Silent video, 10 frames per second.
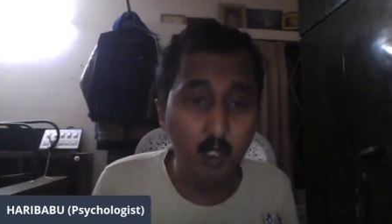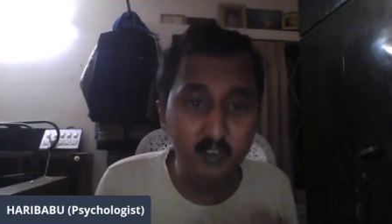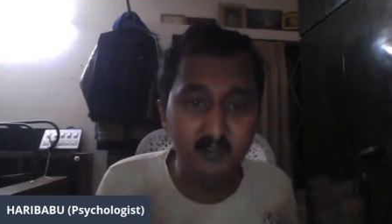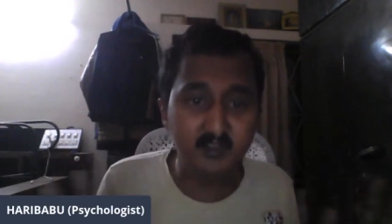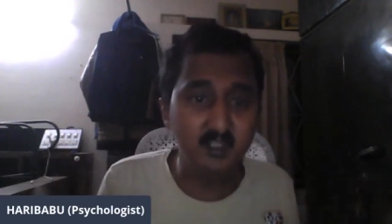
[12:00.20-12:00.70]
All
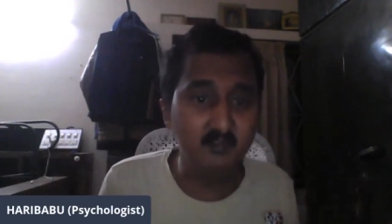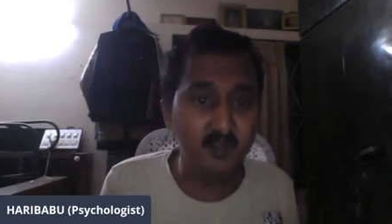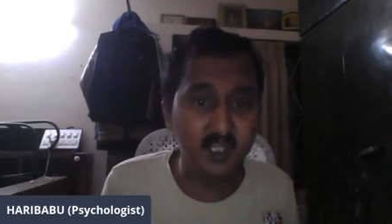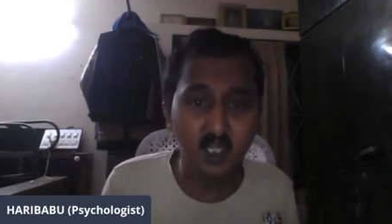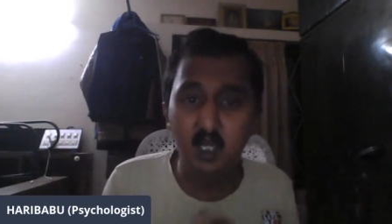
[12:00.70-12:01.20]
these things
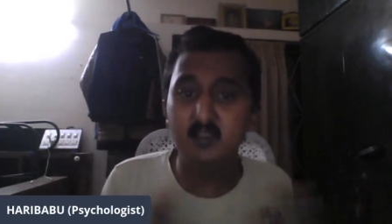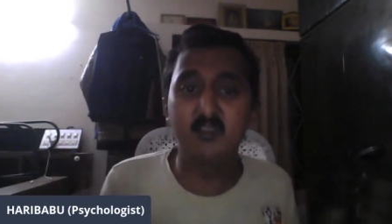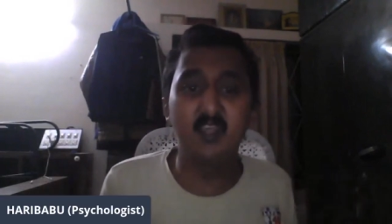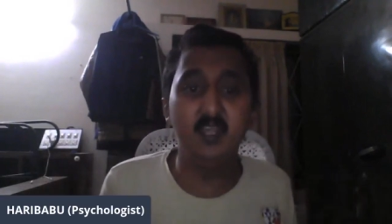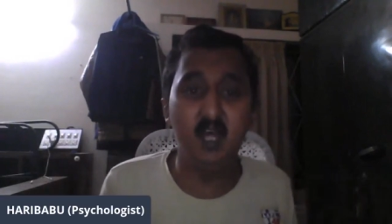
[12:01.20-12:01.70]
we cannot
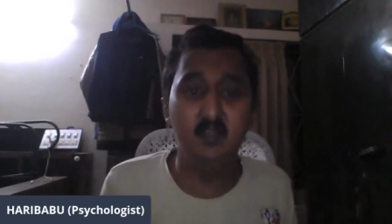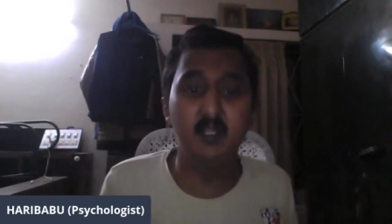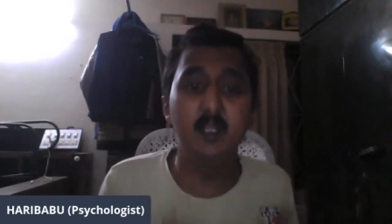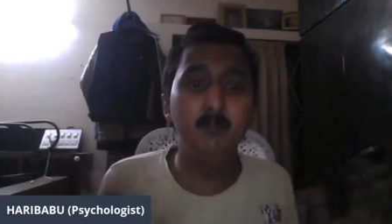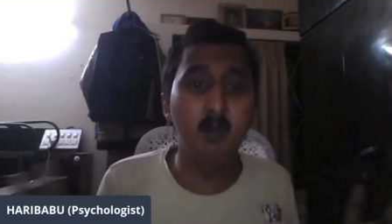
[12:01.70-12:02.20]
say at
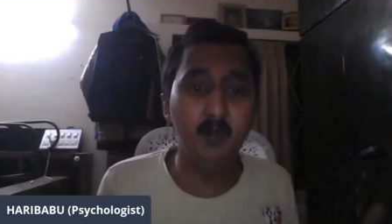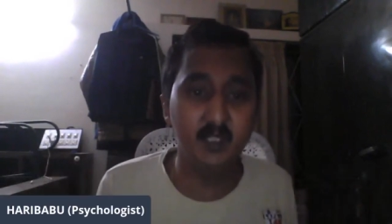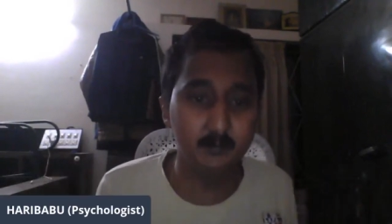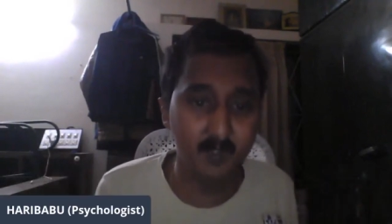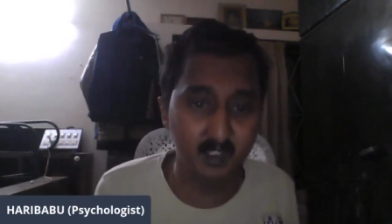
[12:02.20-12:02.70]
any
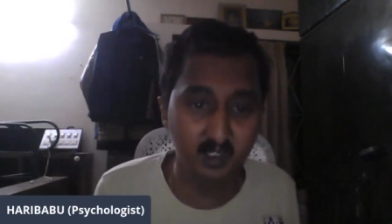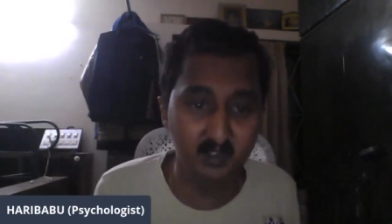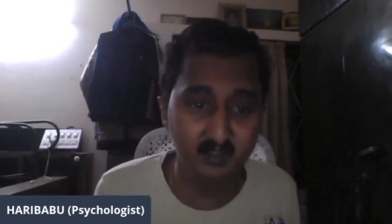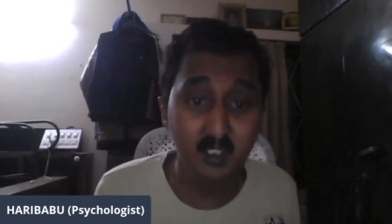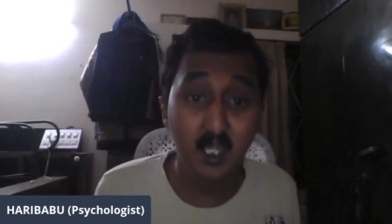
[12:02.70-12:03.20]
moment it may
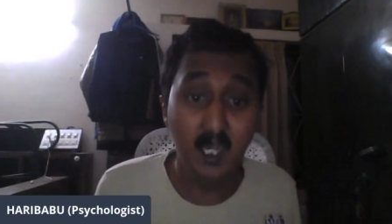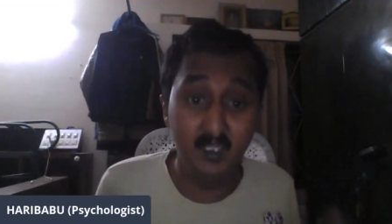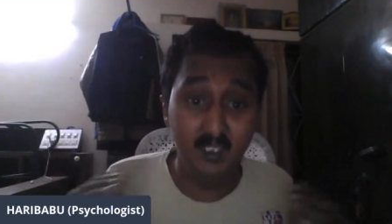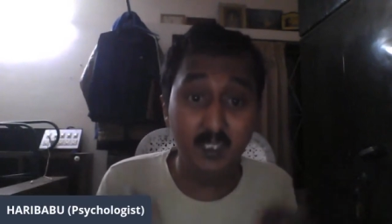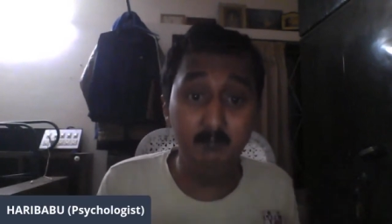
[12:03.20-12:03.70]
cause.
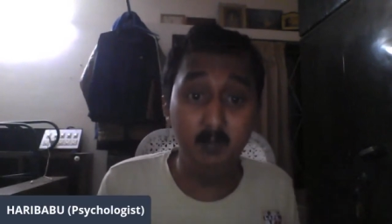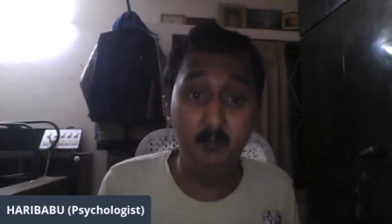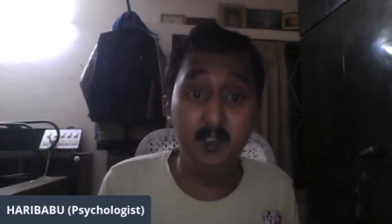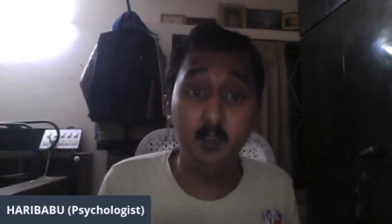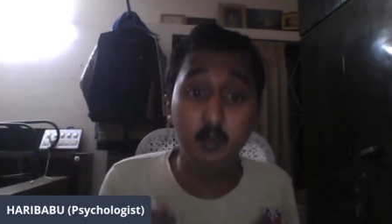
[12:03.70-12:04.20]
At that
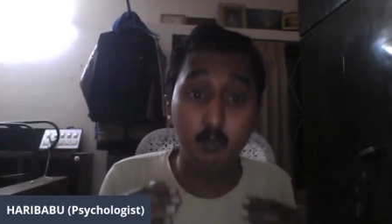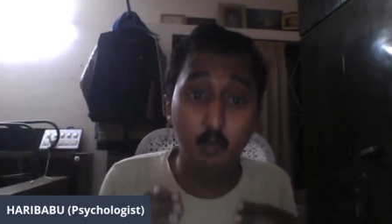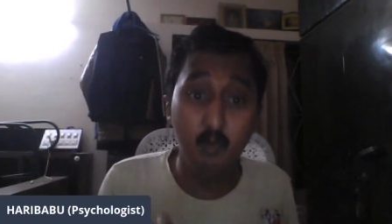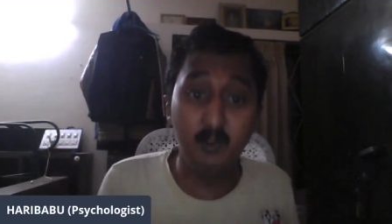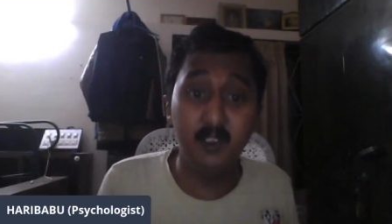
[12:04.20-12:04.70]
moment, you
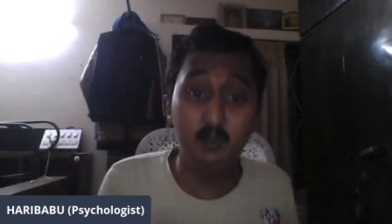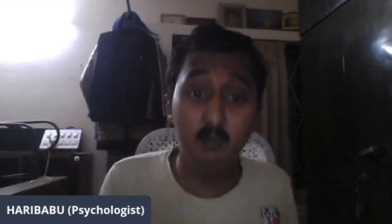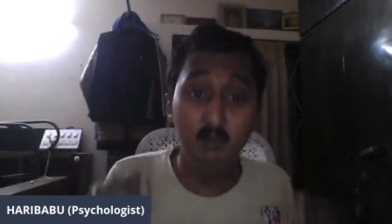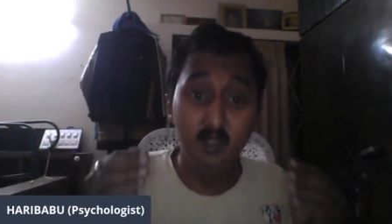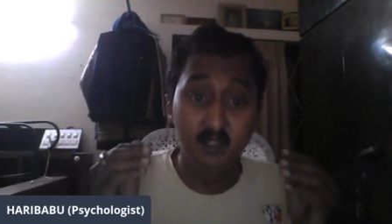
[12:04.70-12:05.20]

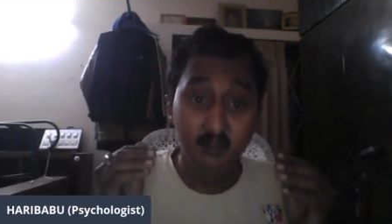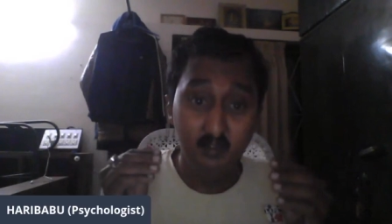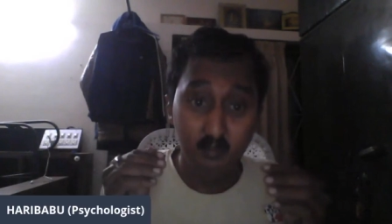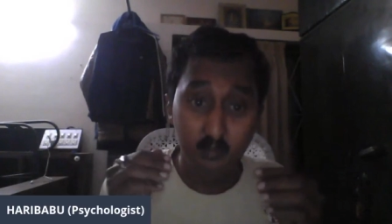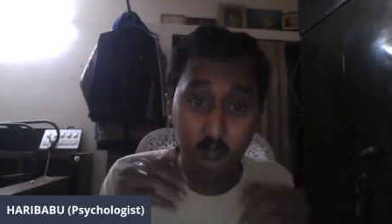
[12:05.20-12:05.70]

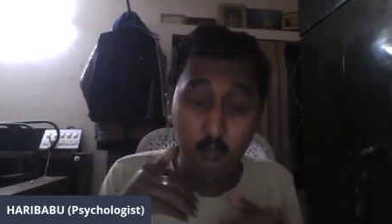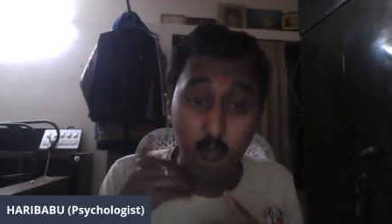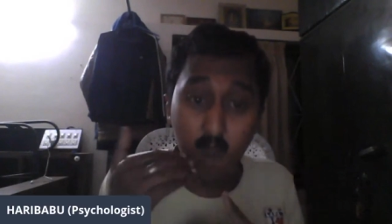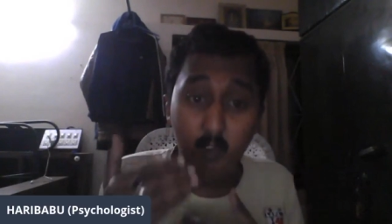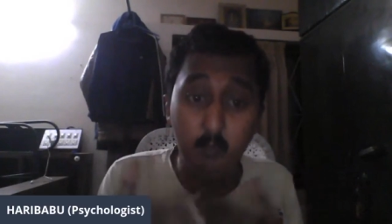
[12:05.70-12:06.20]

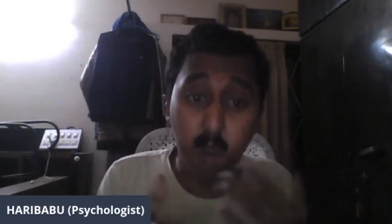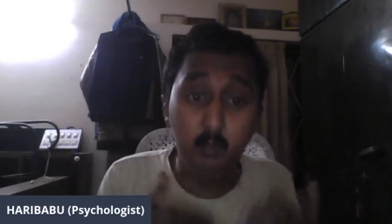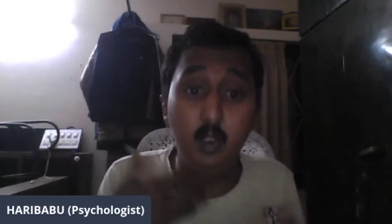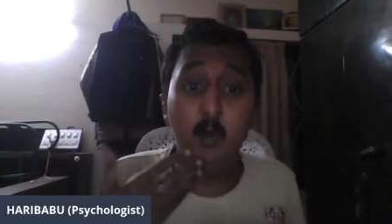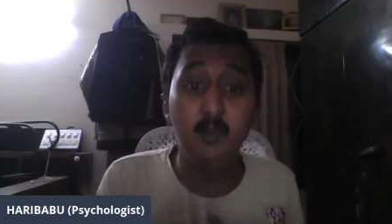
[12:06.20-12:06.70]
don't want to
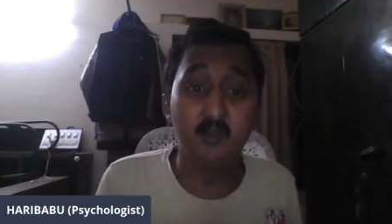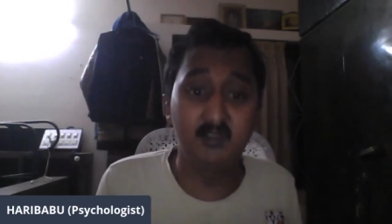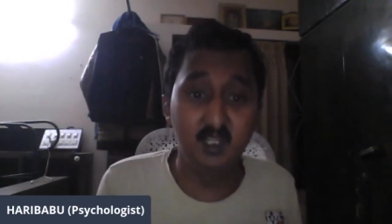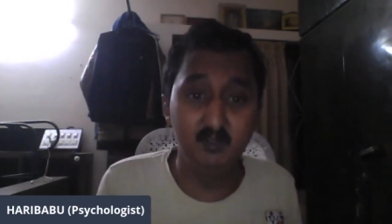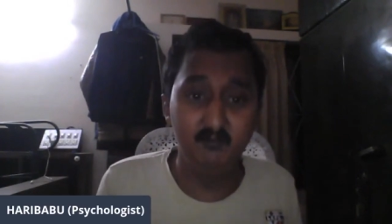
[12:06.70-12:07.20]
put down
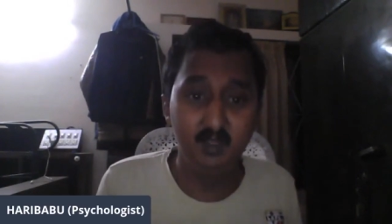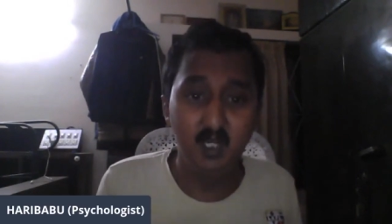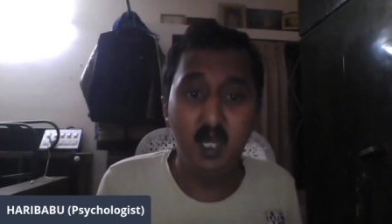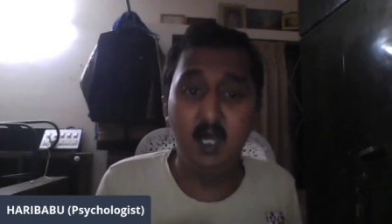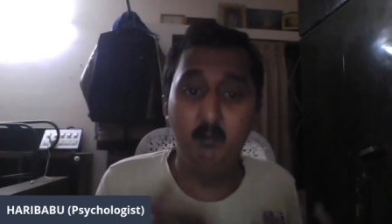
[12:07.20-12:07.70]
yourself
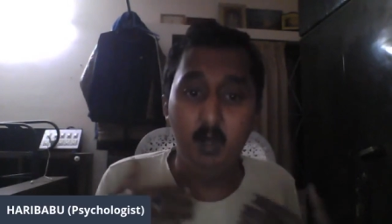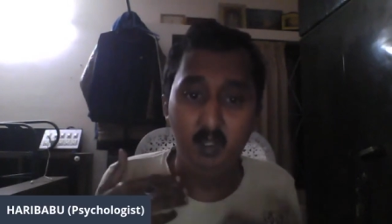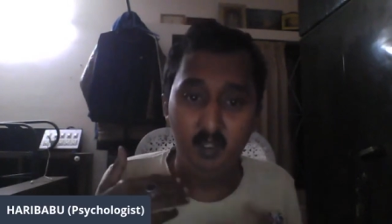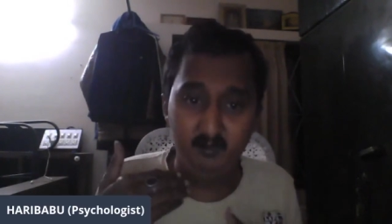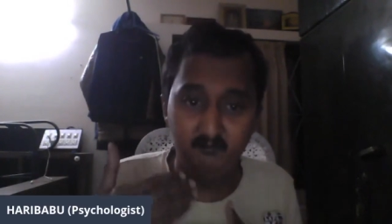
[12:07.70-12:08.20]

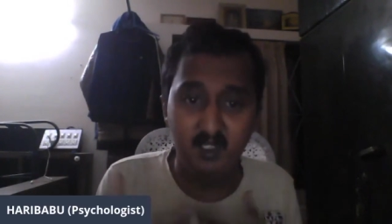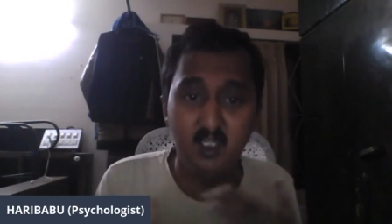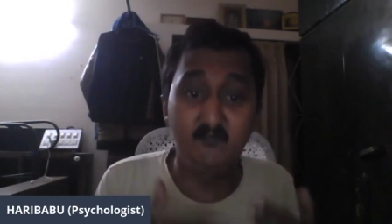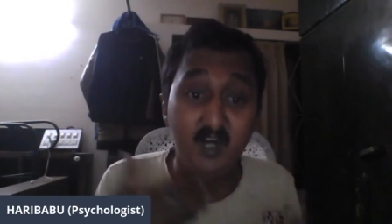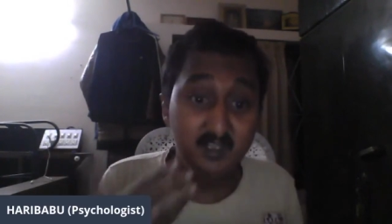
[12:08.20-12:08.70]
in front
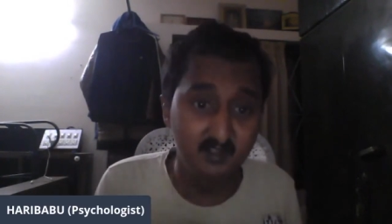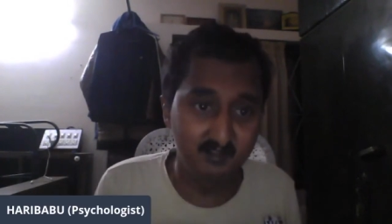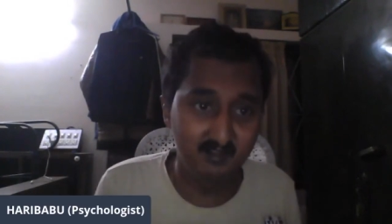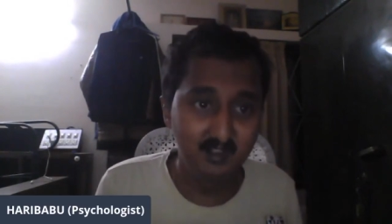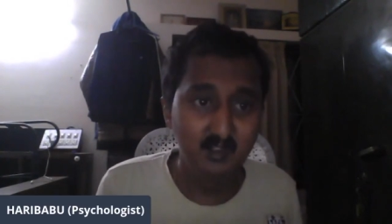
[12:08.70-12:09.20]
of
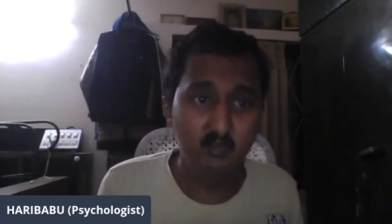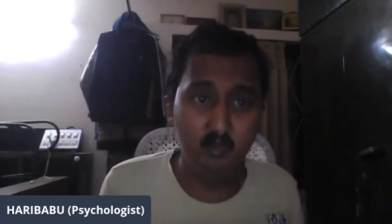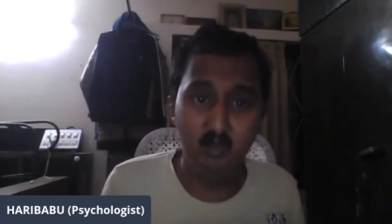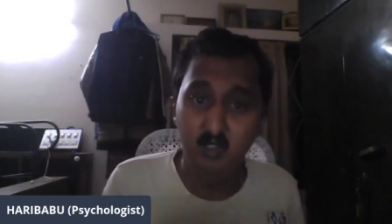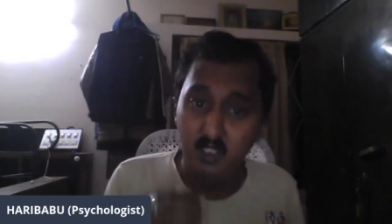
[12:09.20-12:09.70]
others.
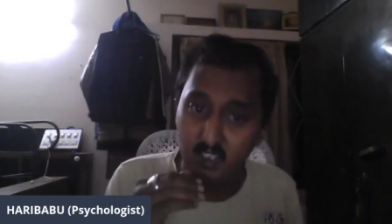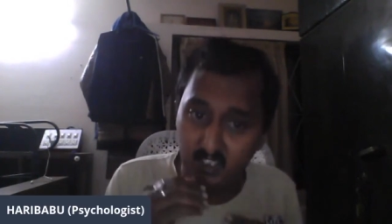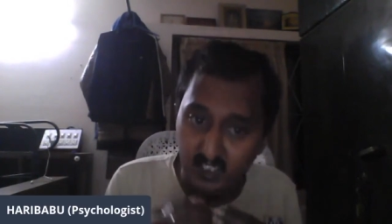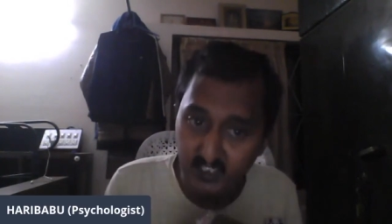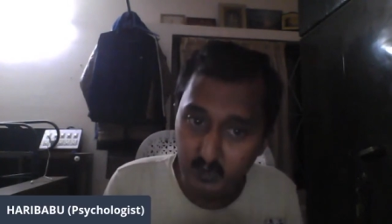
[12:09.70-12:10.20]
So
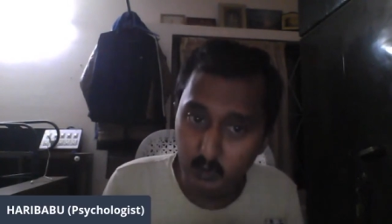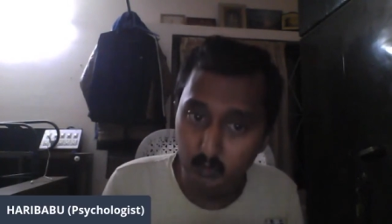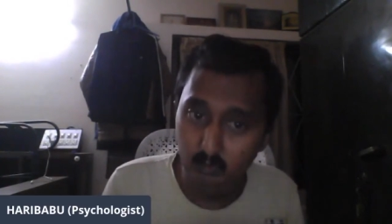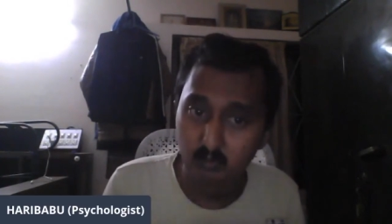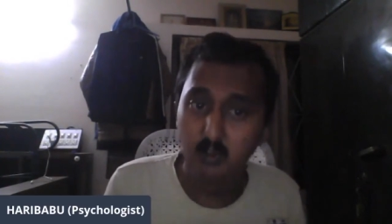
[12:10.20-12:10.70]
try
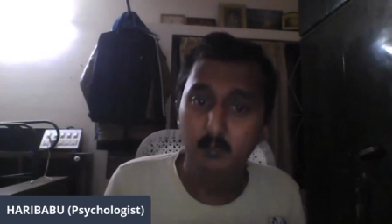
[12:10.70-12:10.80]
to